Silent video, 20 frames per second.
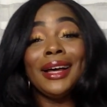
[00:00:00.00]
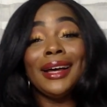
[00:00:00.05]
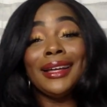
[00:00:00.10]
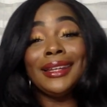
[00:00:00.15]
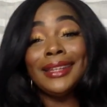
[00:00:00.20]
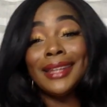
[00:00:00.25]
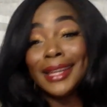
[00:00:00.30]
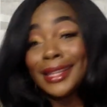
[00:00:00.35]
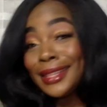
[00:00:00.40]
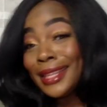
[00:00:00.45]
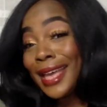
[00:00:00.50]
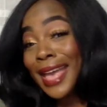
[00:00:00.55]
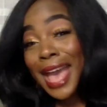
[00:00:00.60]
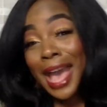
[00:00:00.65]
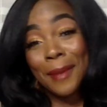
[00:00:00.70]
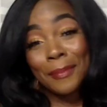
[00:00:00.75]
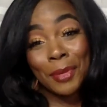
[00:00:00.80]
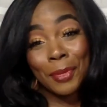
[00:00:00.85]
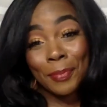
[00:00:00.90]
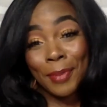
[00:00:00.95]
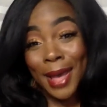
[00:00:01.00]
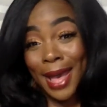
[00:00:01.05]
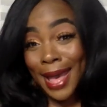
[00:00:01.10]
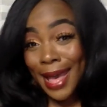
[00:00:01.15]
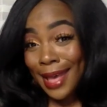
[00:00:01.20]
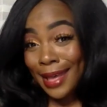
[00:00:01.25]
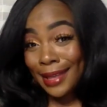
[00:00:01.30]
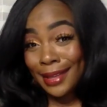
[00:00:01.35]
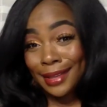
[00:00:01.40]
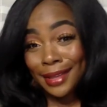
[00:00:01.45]
Another apple
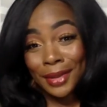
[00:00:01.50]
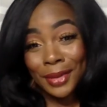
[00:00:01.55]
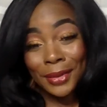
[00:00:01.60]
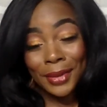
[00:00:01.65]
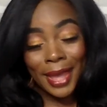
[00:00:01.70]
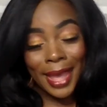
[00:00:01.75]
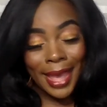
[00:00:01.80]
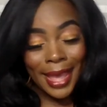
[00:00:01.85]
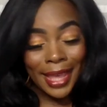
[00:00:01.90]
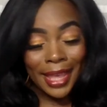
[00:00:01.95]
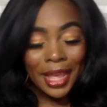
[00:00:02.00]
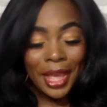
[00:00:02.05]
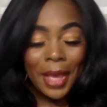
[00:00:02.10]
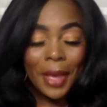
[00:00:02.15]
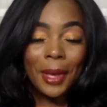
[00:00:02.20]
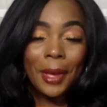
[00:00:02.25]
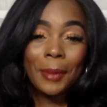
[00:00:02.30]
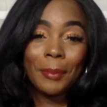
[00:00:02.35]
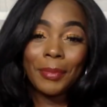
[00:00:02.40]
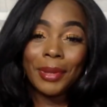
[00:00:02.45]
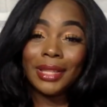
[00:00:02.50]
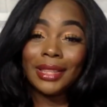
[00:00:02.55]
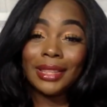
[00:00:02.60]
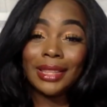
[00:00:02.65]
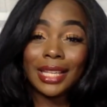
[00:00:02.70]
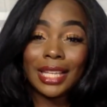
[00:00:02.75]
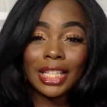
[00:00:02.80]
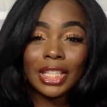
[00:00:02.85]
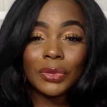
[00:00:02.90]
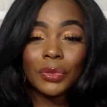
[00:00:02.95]
pie, okay? But
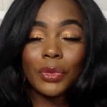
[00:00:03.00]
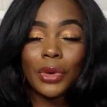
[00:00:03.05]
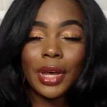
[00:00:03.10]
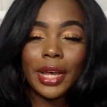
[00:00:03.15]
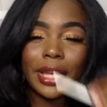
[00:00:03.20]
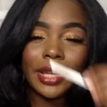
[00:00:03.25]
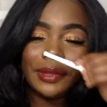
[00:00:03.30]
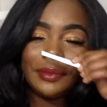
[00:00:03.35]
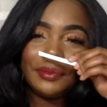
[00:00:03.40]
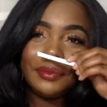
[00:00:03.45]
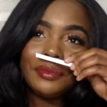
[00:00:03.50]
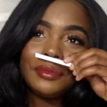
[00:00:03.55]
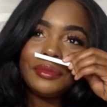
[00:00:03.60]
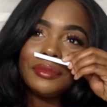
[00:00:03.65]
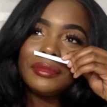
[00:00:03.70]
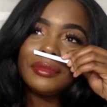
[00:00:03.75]
this one